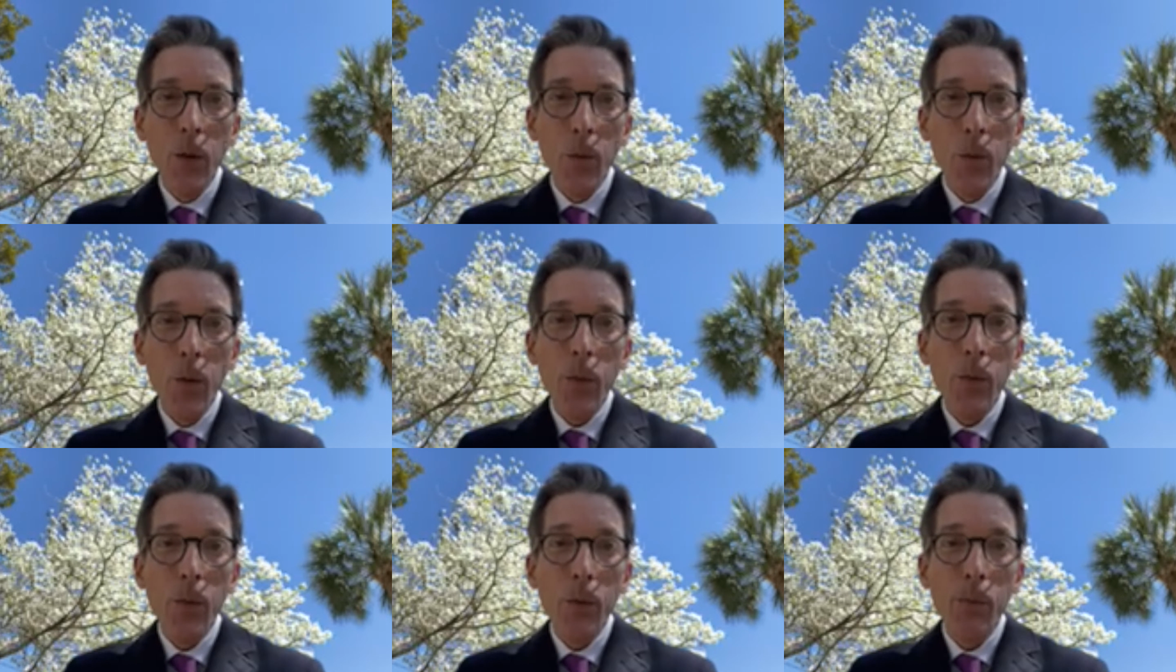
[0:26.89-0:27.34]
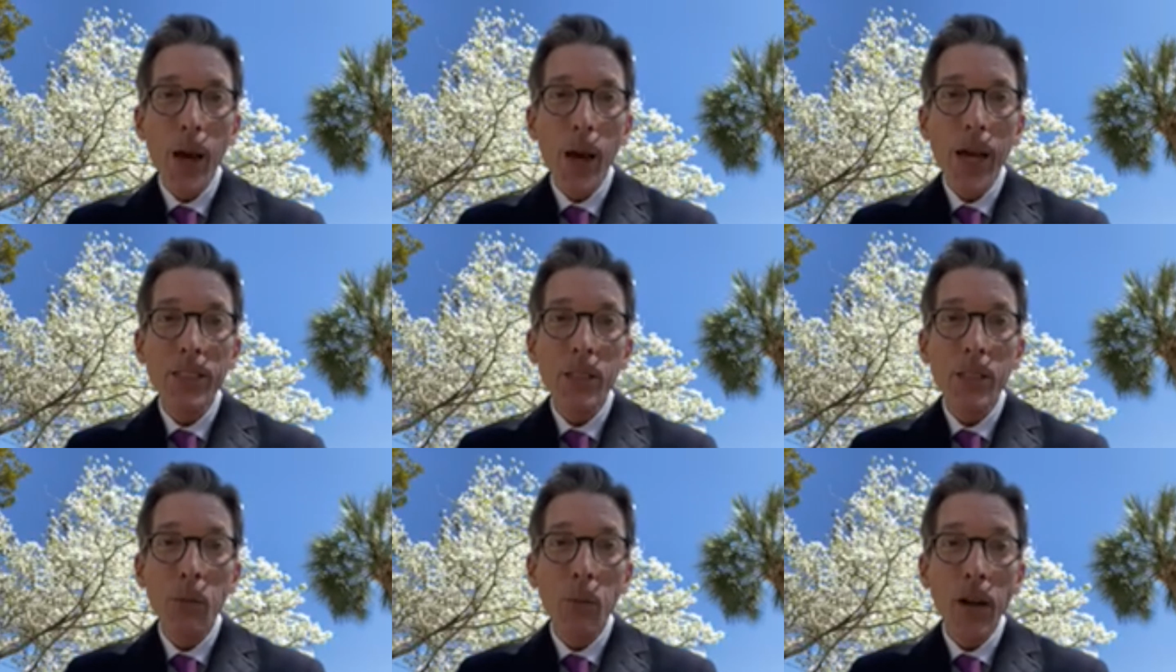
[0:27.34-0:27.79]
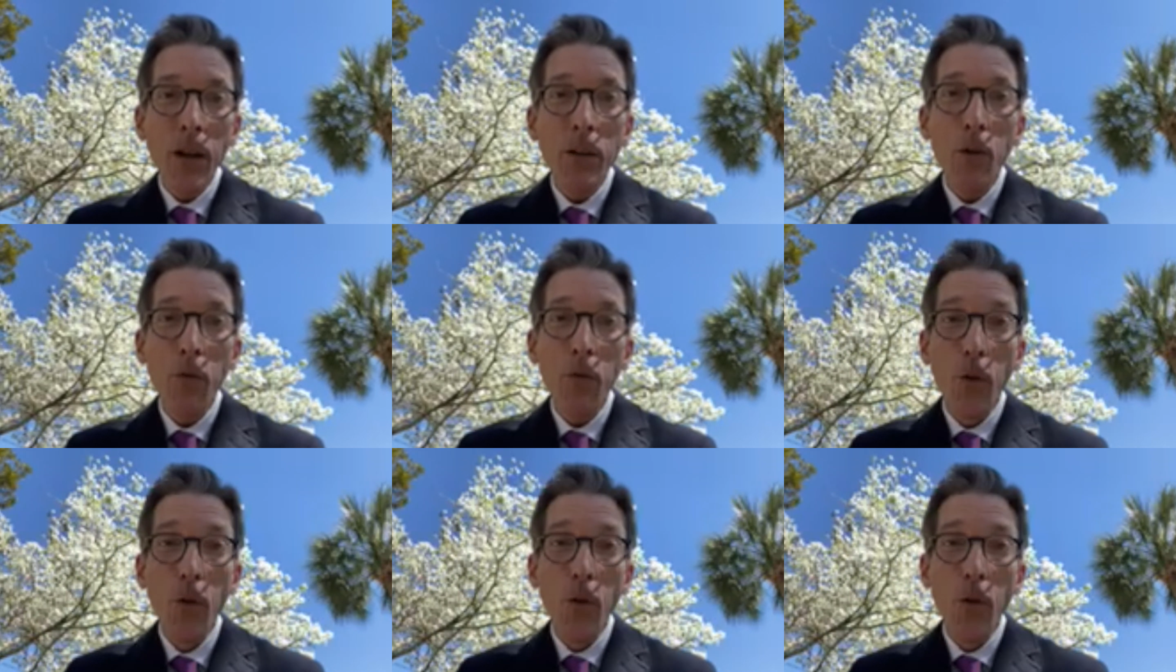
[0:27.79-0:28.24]
we would pass the
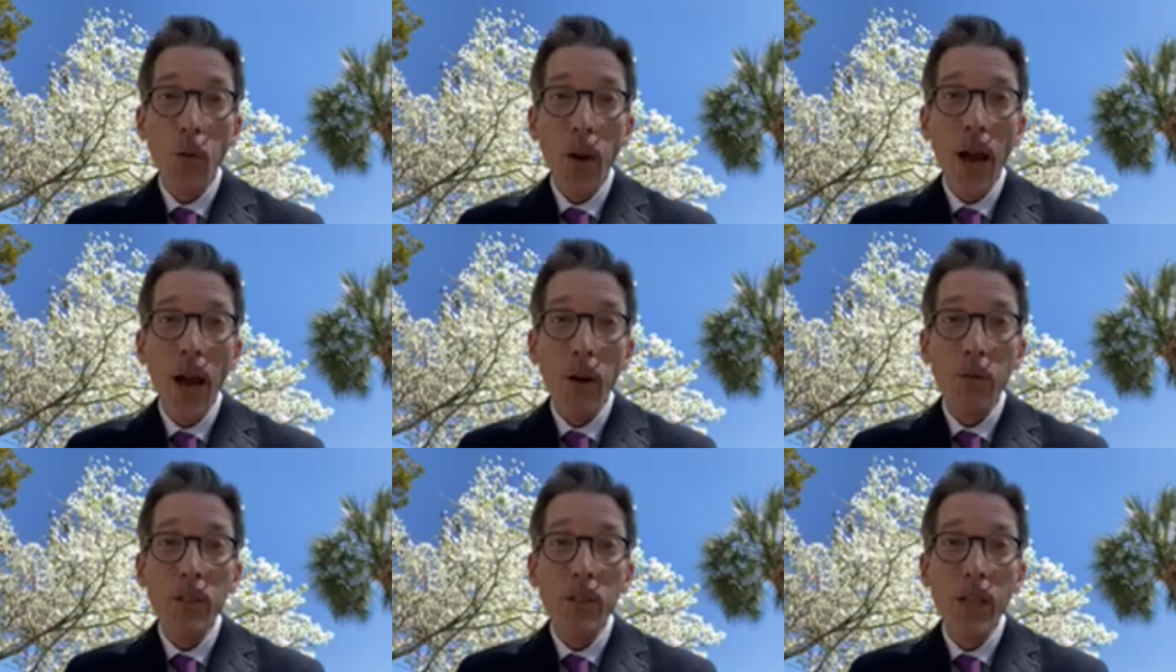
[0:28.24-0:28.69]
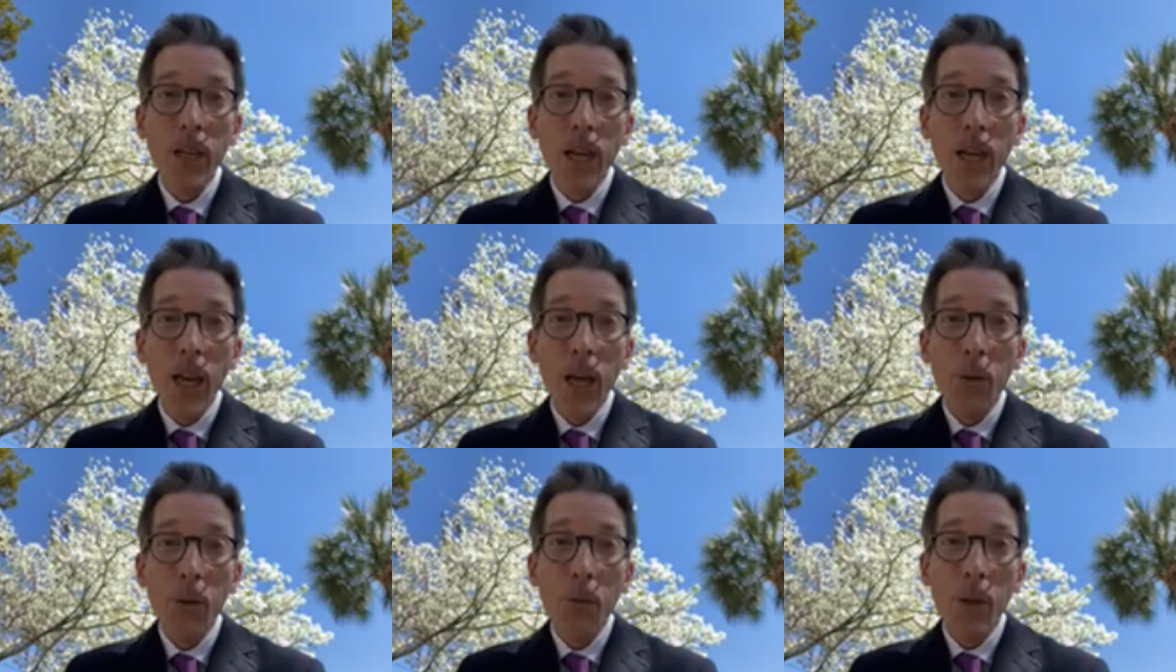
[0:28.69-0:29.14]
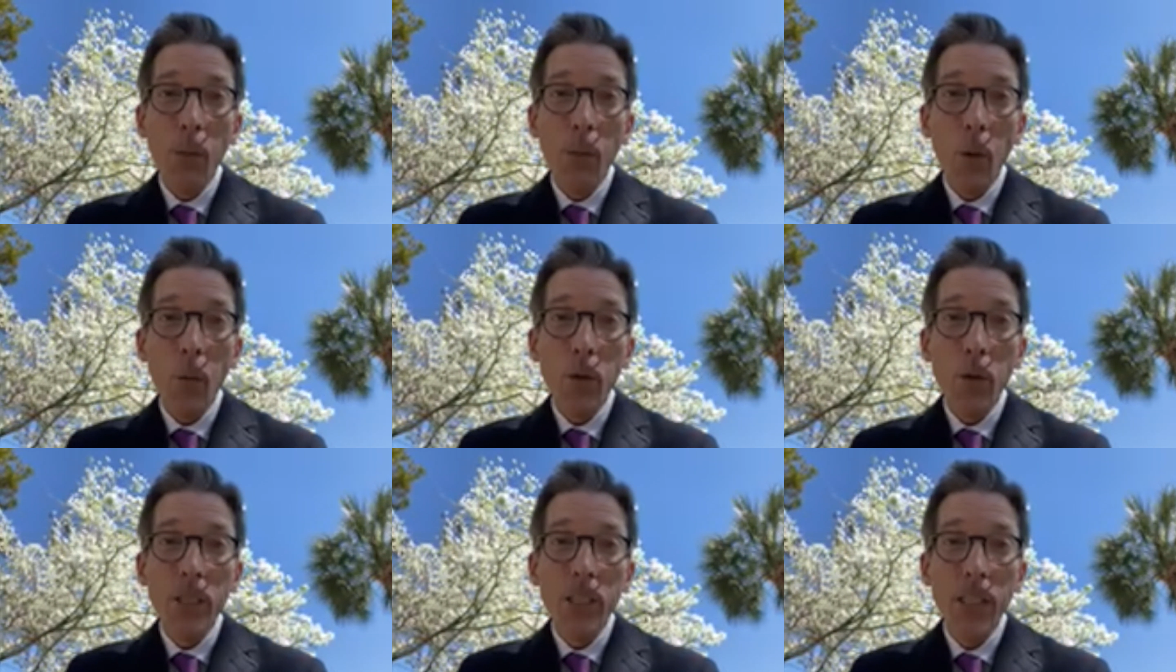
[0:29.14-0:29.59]
microphone around and people
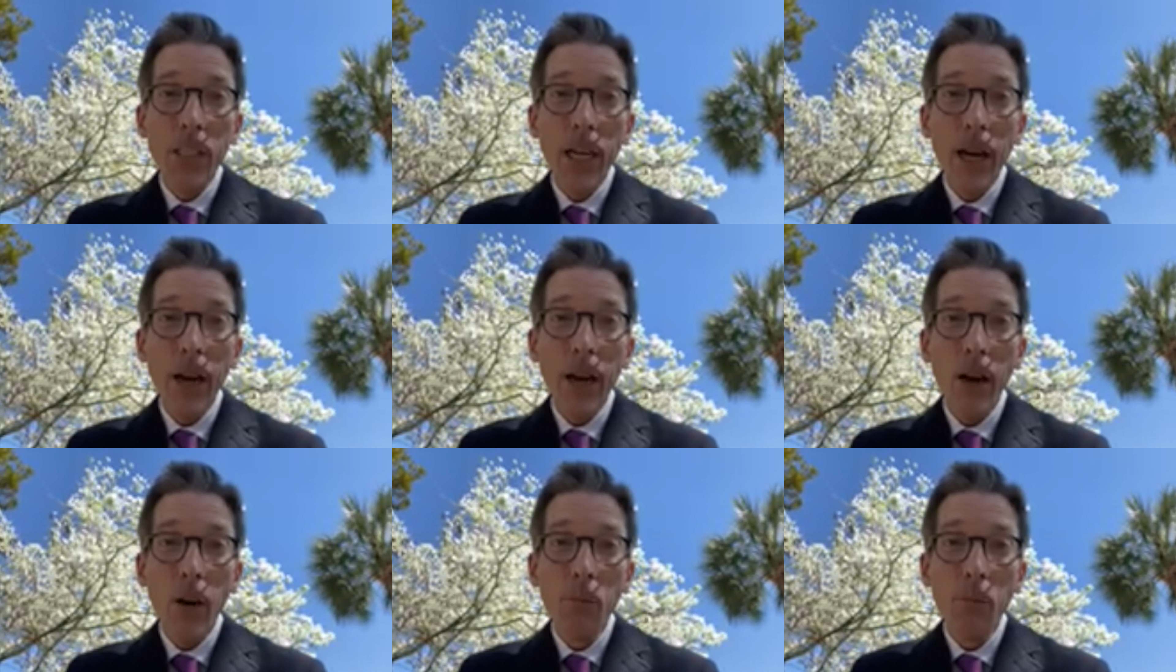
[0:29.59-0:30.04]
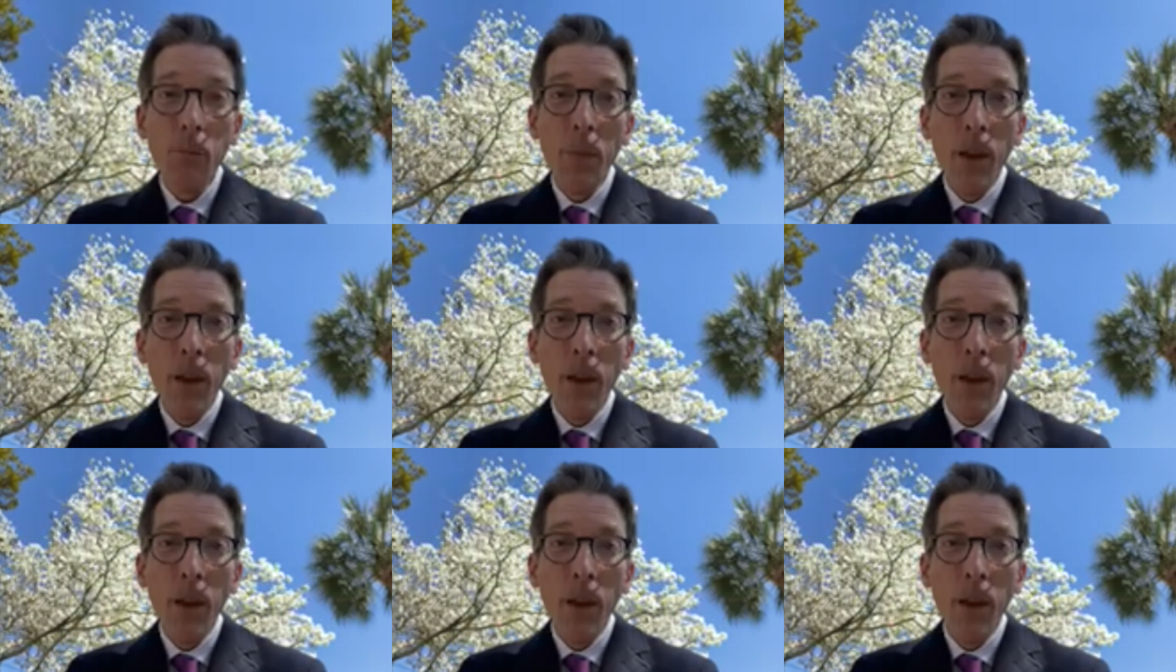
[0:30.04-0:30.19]
would share